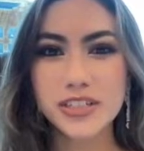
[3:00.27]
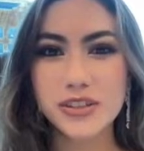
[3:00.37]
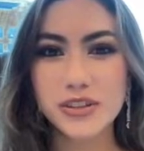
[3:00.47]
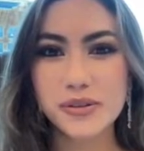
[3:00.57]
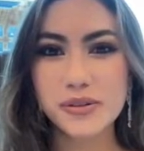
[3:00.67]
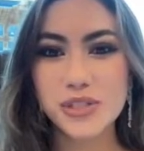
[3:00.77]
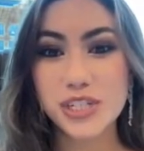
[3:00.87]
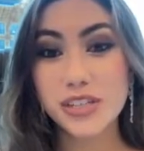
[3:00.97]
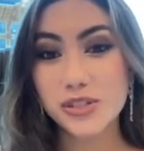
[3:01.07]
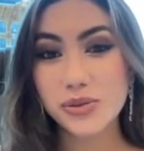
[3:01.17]
to those who
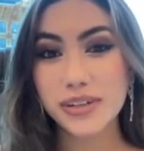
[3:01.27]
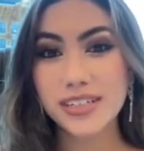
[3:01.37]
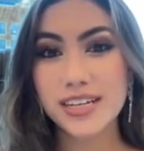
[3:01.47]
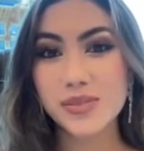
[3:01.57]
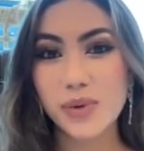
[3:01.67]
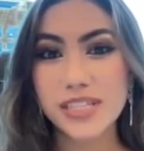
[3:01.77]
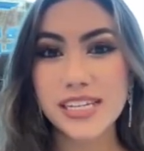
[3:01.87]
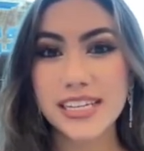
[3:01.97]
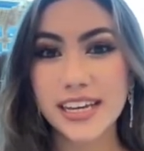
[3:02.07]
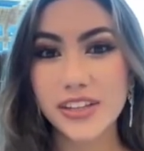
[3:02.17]
just joined us. Once
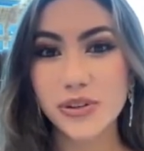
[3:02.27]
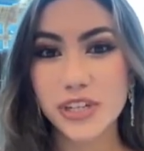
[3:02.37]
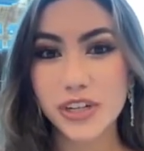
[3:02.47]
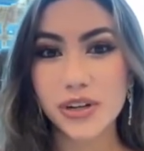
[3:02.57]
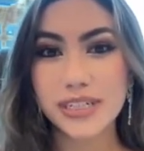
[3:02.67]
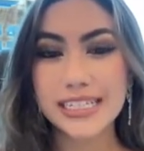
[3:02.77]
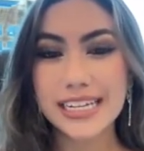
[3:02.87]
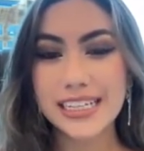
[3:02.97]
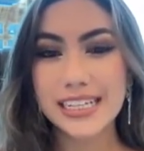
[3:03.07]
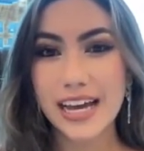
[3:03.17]
again, you're here on
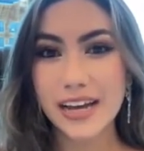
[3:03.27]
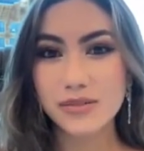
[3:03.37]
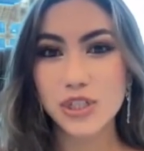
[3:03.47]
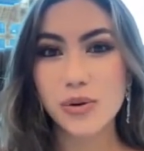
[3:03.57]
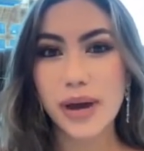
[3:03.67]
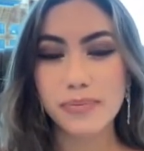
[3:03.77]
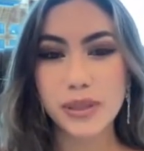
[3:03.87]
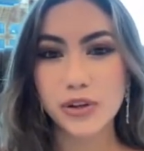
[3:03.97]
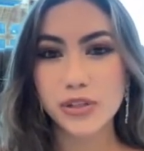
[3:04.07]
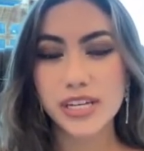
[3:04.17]
another live show. Happy
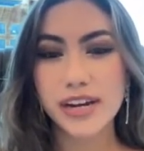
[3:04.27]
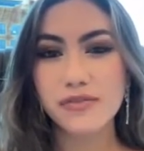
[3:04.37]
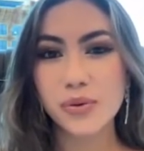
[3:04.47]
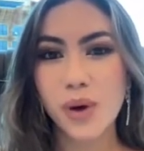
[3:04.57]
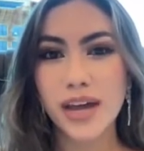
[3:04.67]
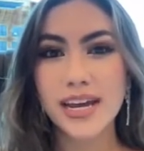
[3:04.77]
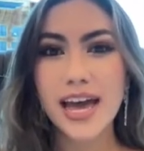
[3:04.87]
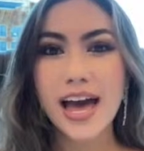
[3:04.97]
Thursday, everyone.